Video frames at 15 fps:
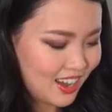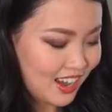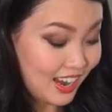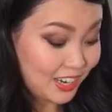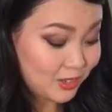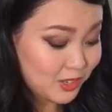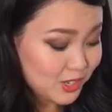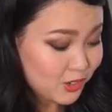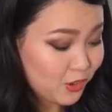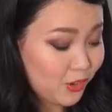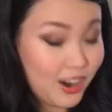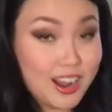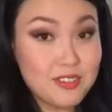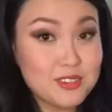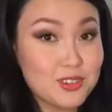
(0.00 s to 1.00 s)
I used to
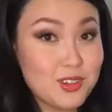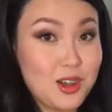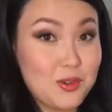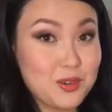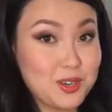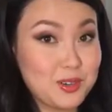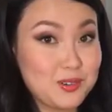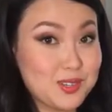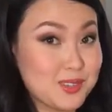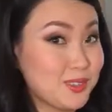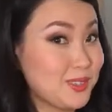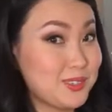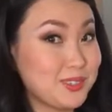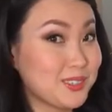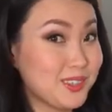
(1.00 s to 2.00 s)
craft a lot when I was a
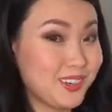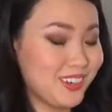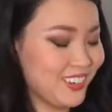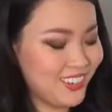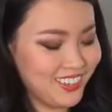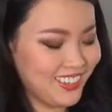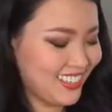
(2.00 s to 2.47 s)
little girl.